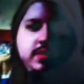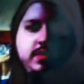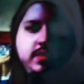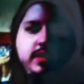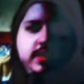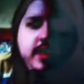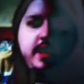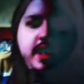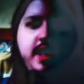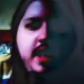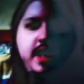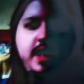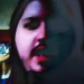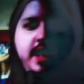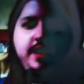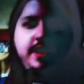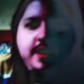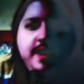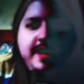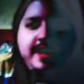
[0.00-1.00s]

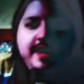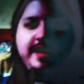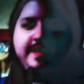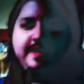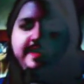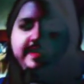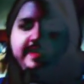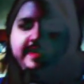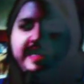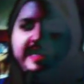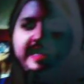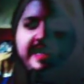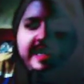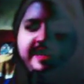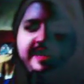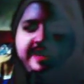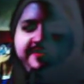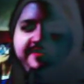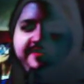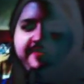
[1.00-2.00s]
Alright, and I think that just about
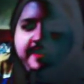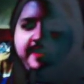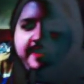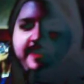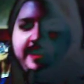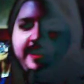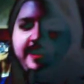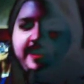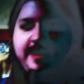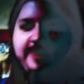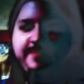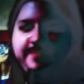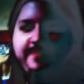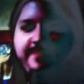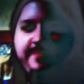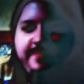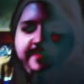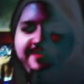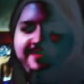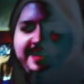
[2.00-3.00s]
wraps up Fighters
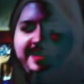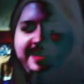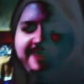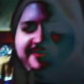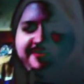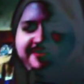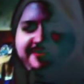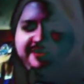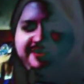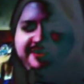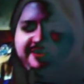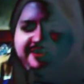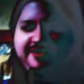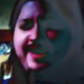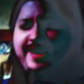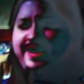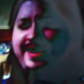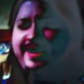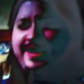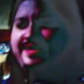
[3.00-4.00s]
Collection, minus the
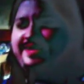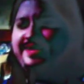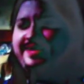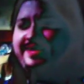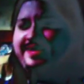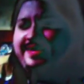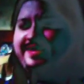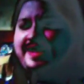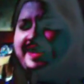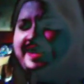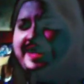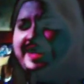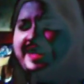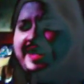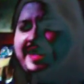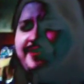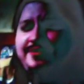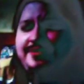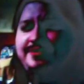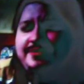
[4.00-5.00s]
things that were
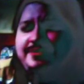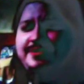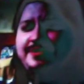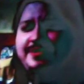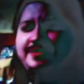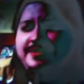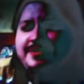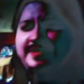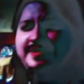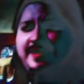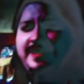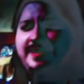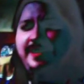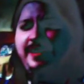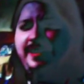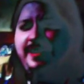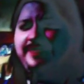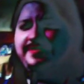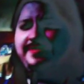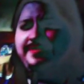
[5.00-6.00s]

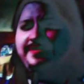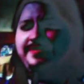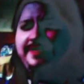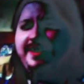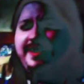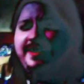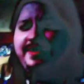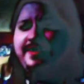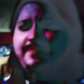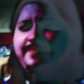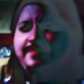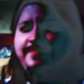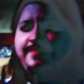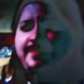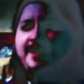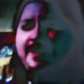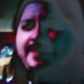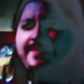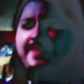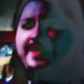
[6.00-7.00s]
unveiled via Card of the
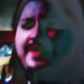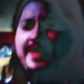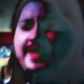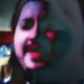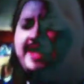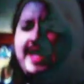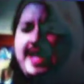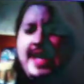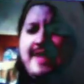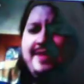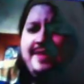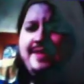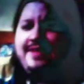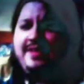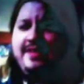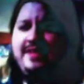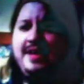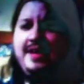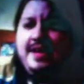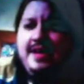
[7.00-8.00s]
Day recently,
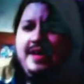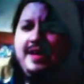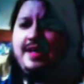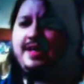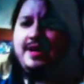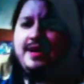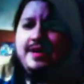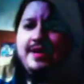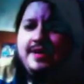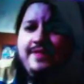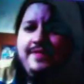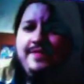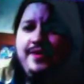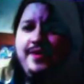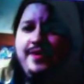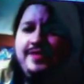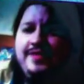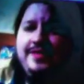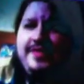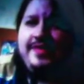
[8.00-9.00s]
like
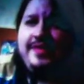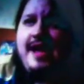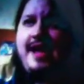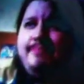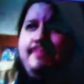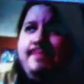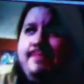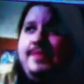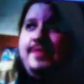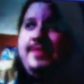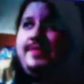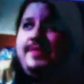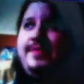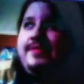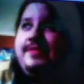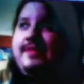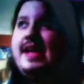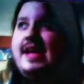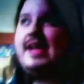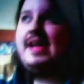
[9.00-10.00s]
Volcatops and
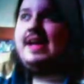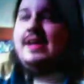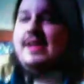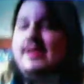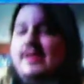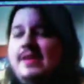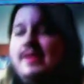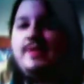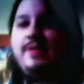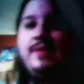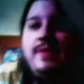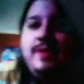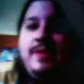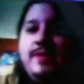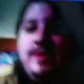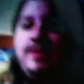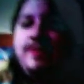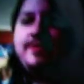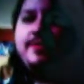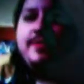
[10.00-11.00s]

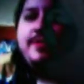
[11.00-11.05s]
Weathercross.